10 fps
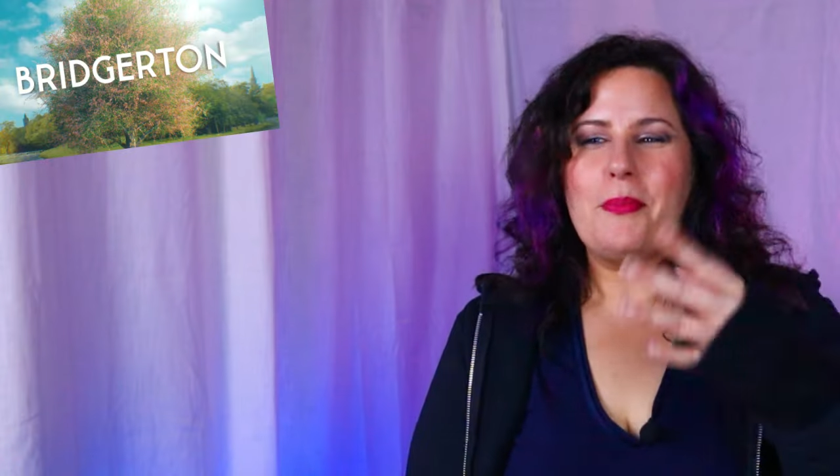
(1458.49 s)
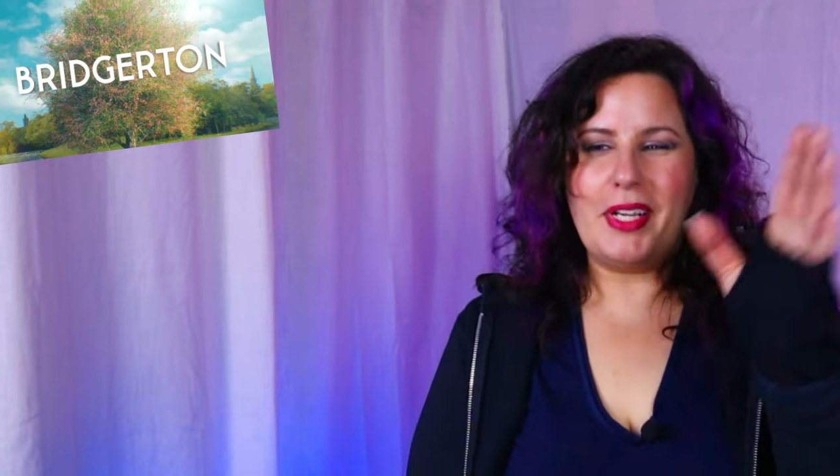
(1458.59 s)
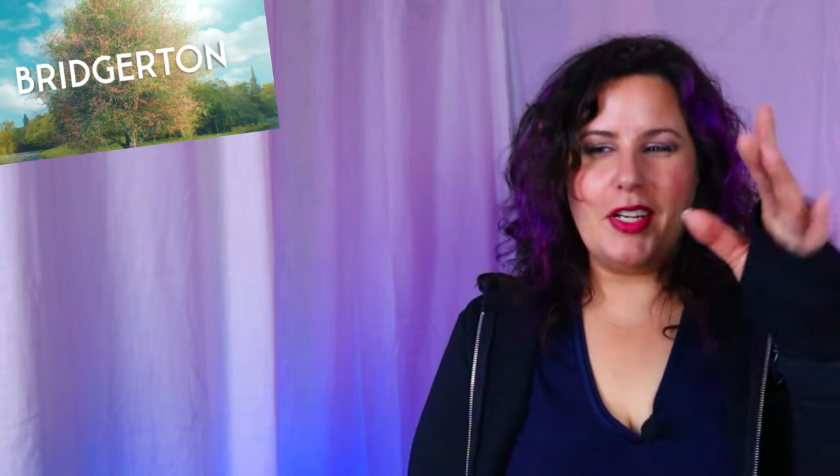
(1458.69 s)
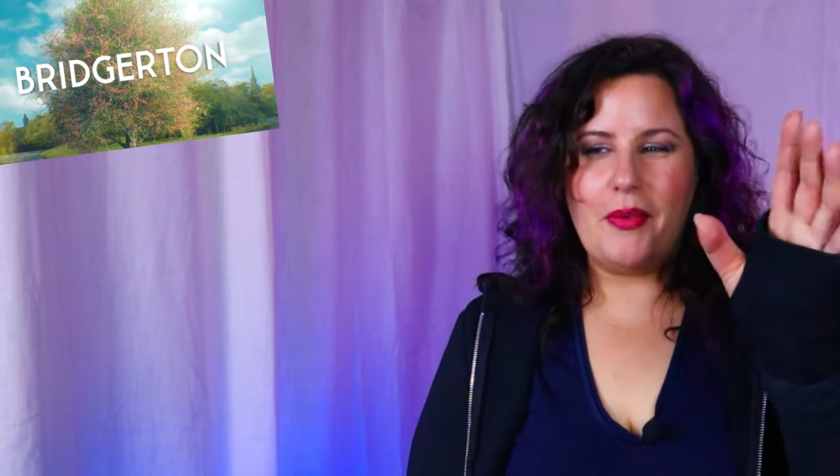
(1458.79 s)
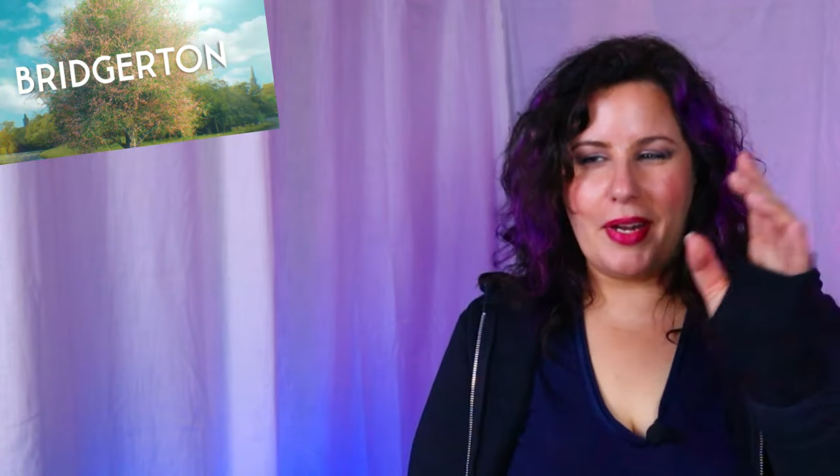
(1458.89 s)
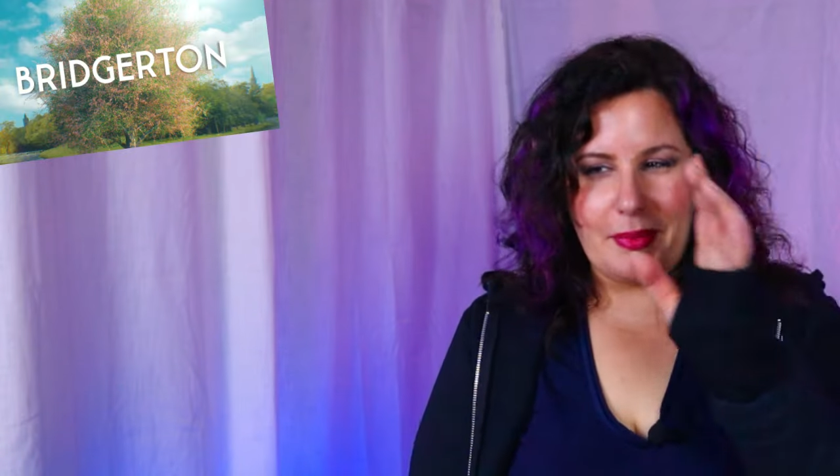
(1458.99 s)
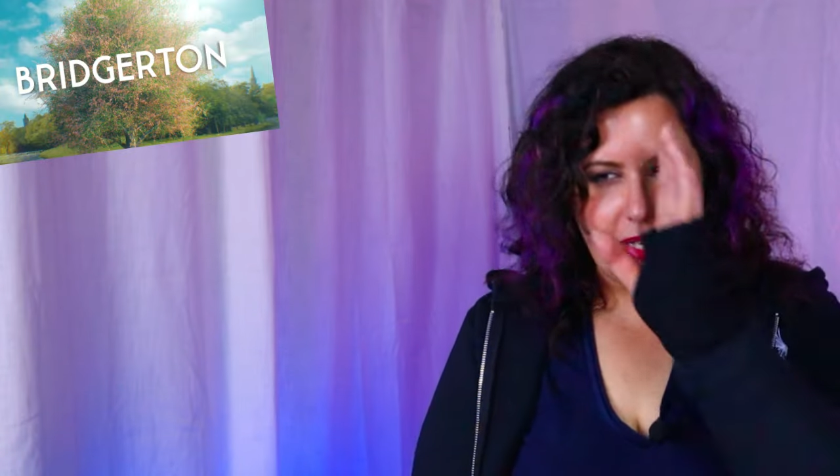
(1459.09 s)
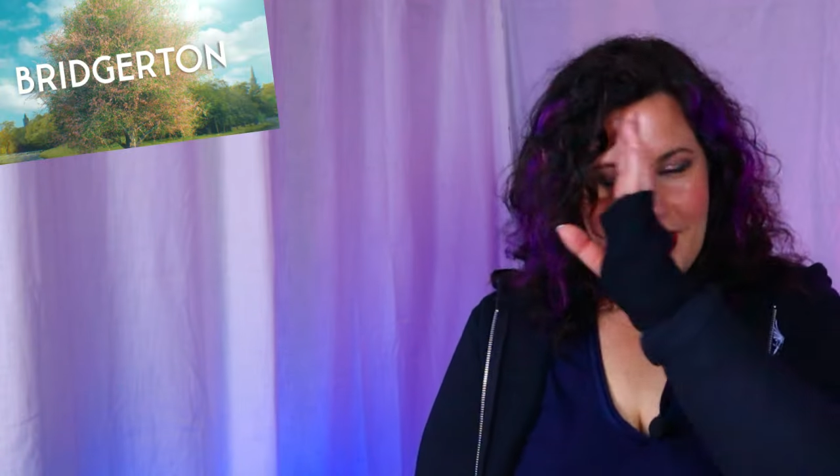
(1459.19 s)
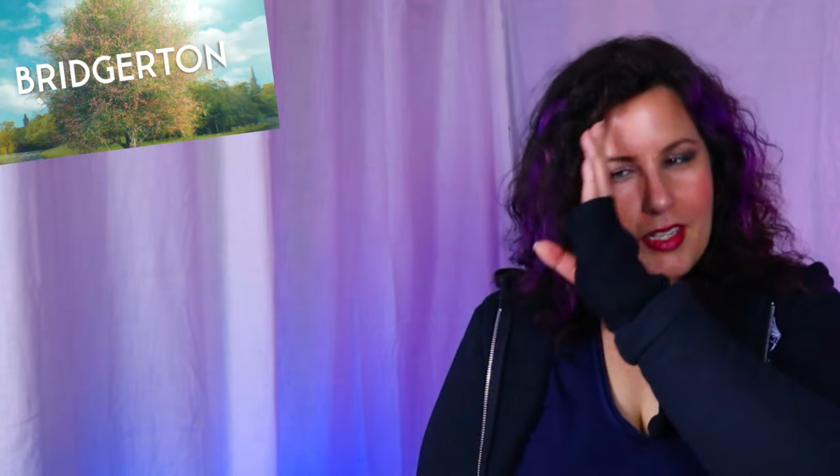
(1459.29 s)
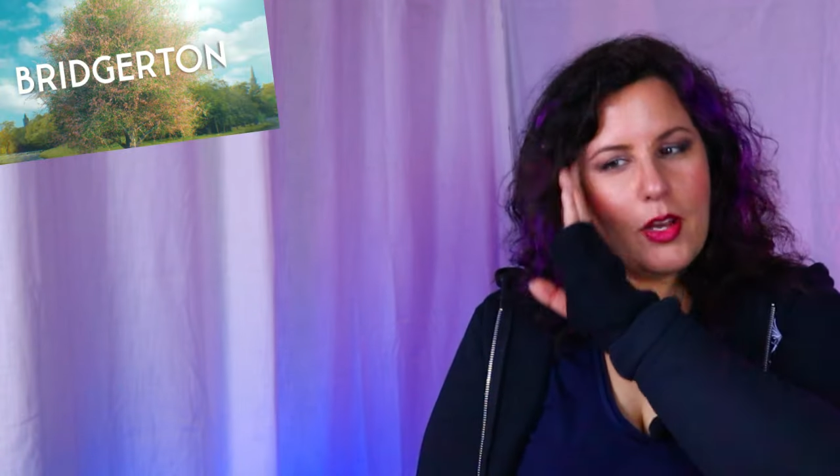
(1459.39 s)
But you know what I
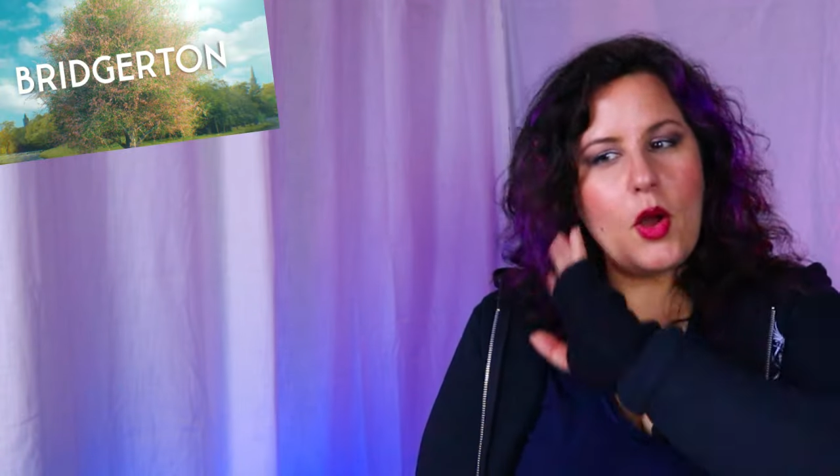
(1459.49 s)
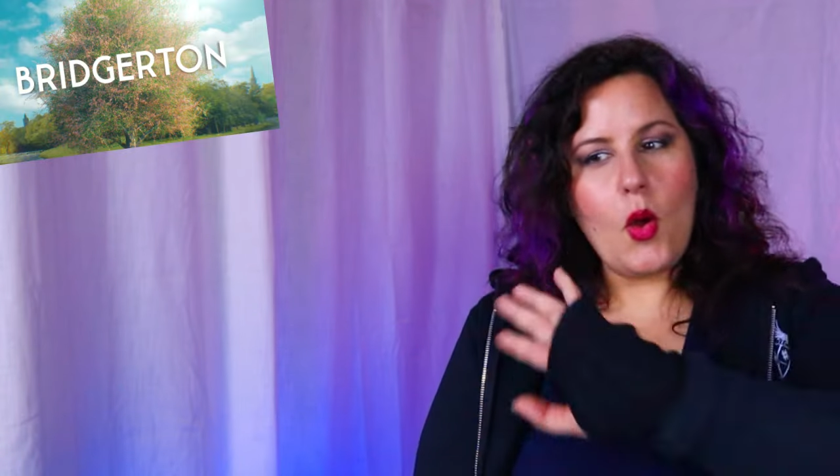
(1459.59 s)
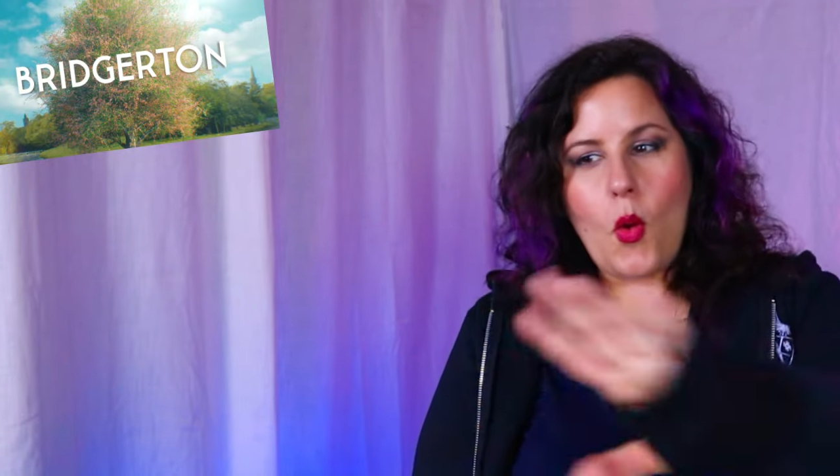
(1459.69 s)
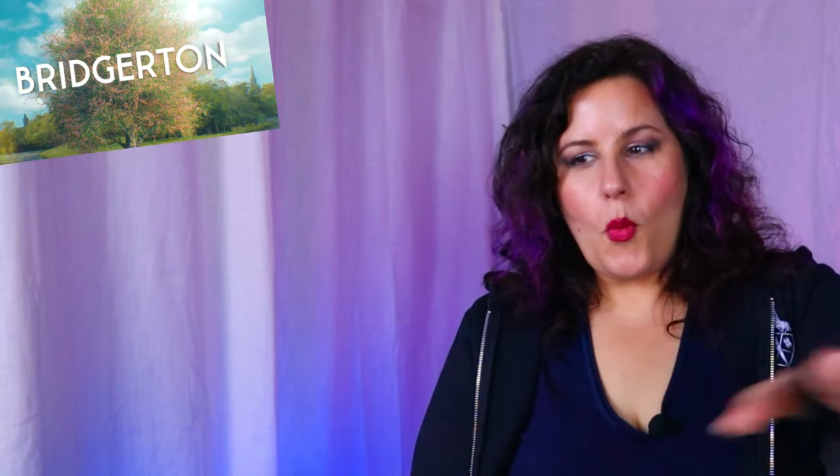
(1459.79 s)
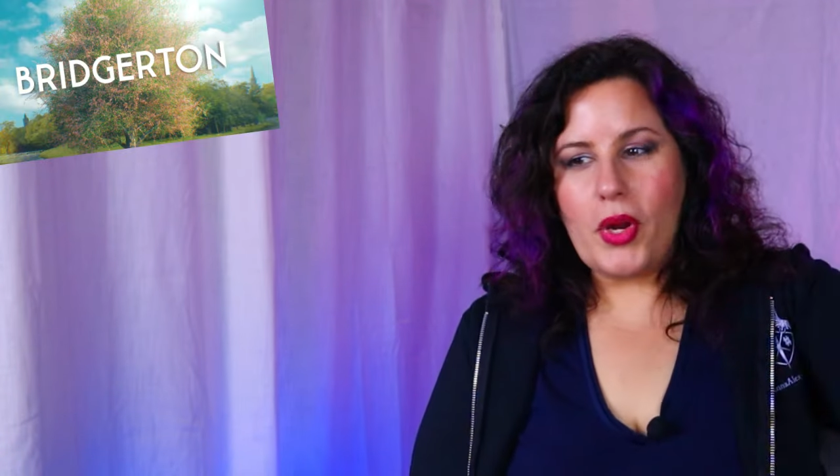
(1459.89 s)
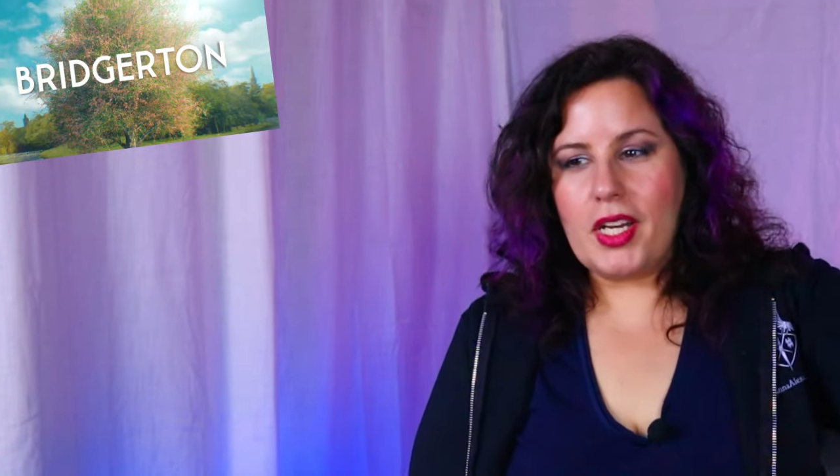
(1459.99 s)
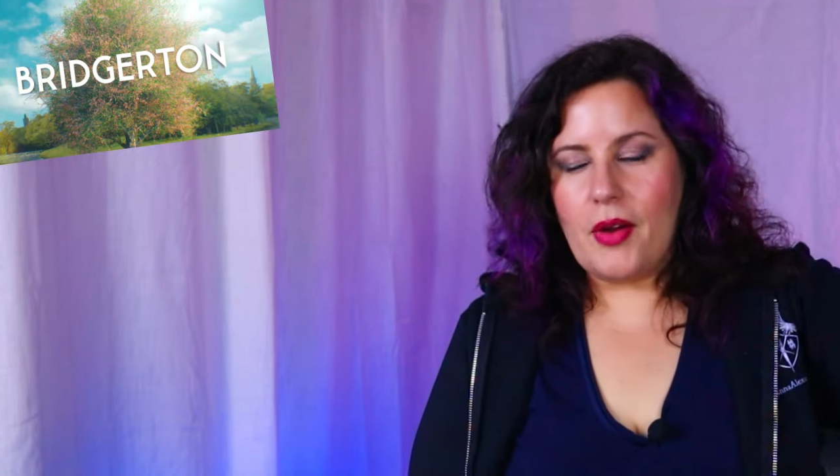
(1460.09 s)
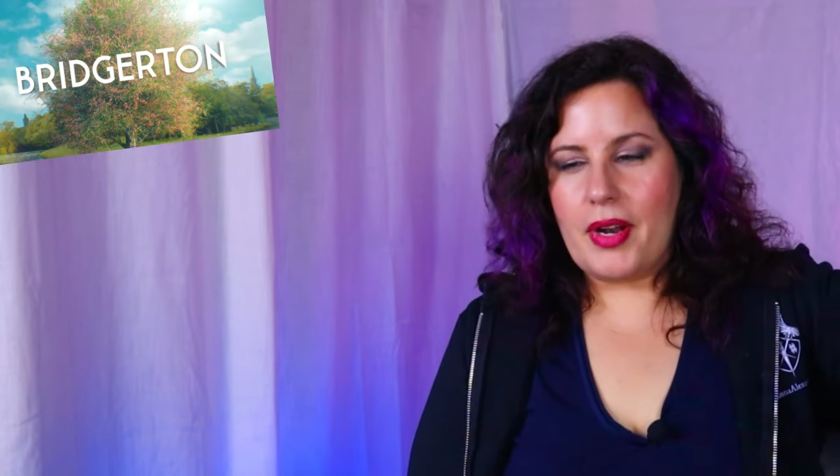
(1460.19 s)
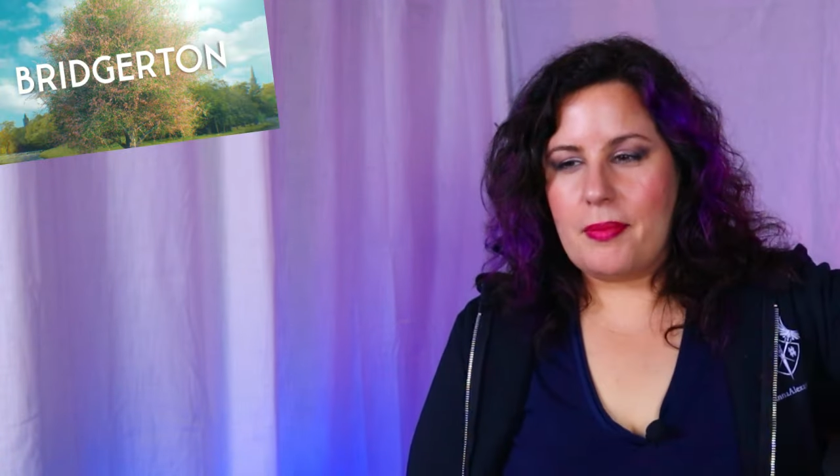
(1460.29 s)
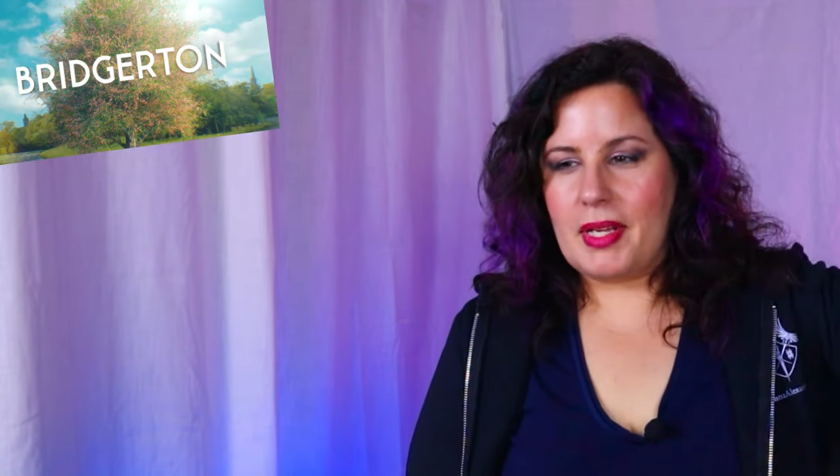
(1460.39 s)
mean. Well, you
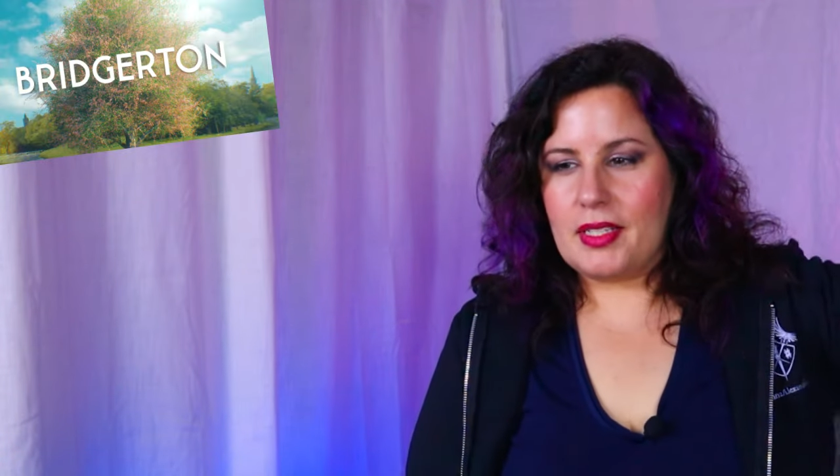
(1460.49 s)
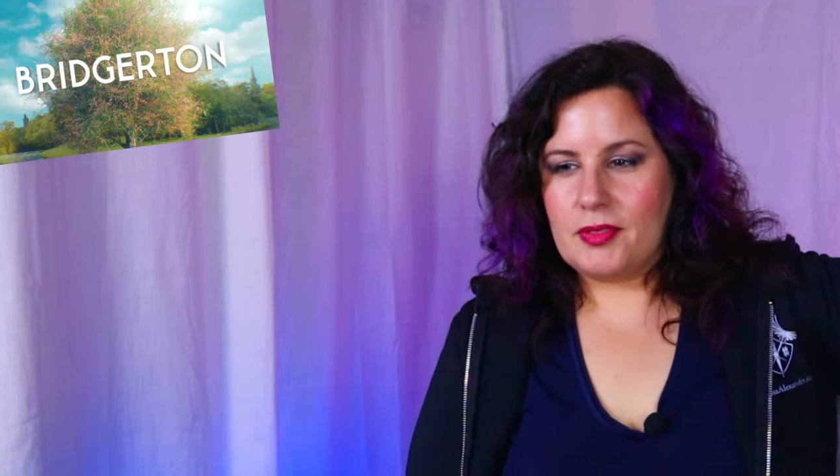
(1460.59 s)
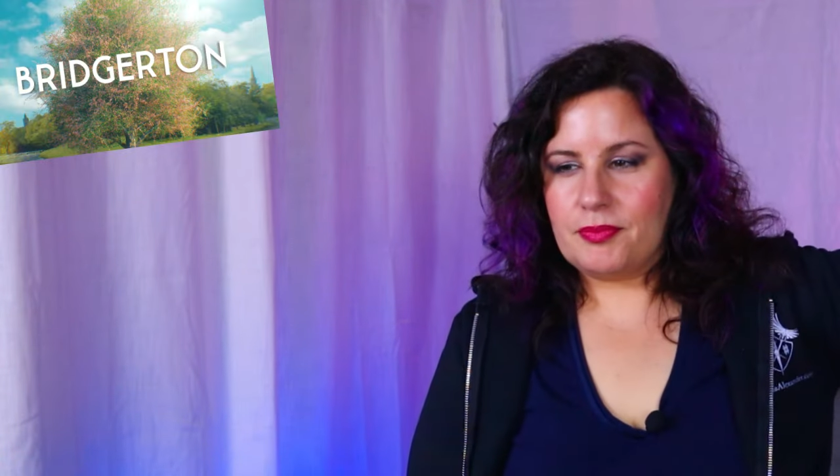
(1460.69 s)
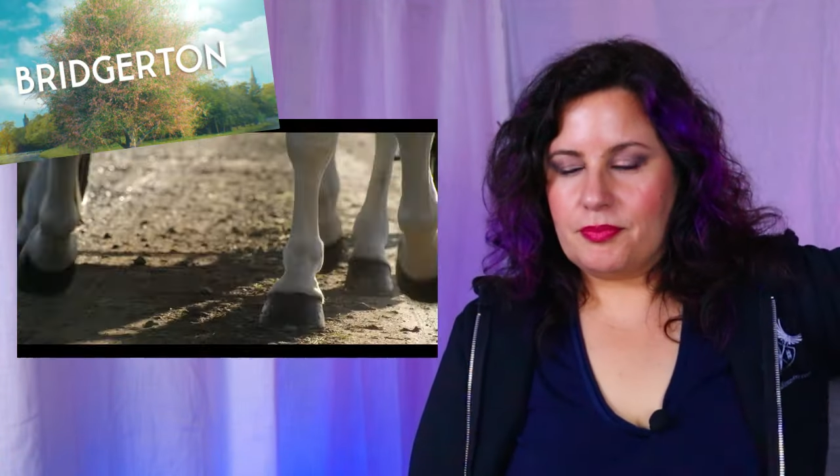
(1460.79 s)
know what I mean.